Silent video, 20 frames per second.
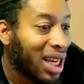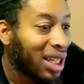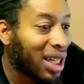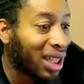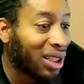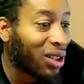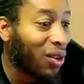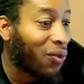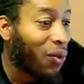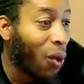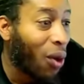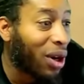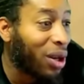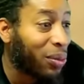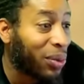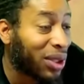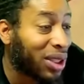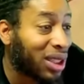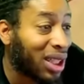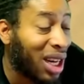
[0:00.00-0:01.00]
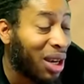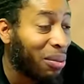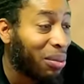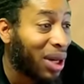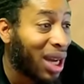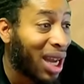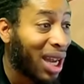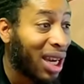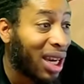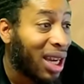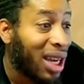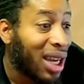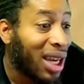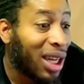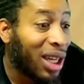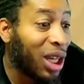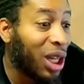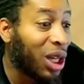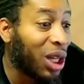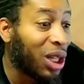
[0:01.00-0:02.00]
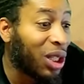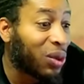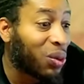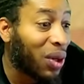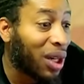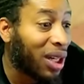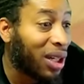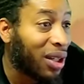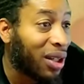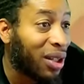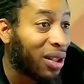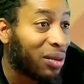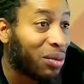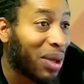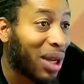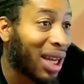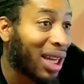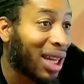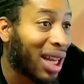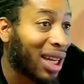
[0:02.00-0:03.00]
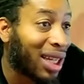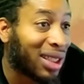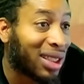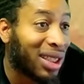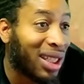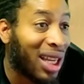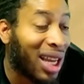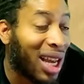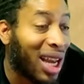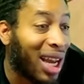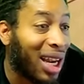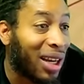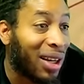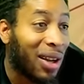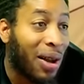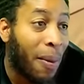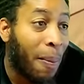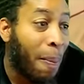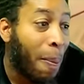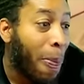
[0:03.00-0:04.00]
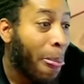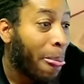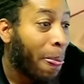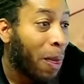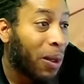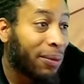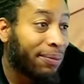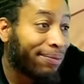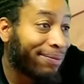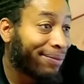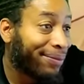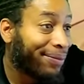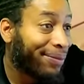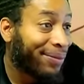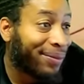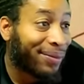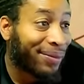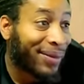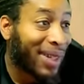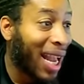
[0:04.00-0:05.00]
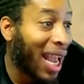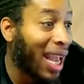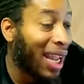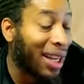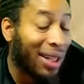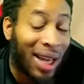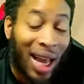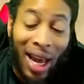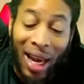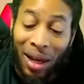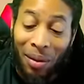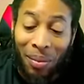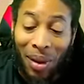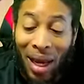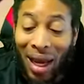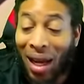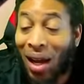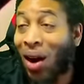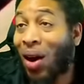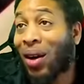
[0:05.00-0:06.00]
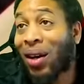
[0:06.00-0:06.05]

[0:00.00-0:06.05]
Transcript: That's a forty percent. But hey, it is what it is, man. Like I said, hey, hey, hey, man. Are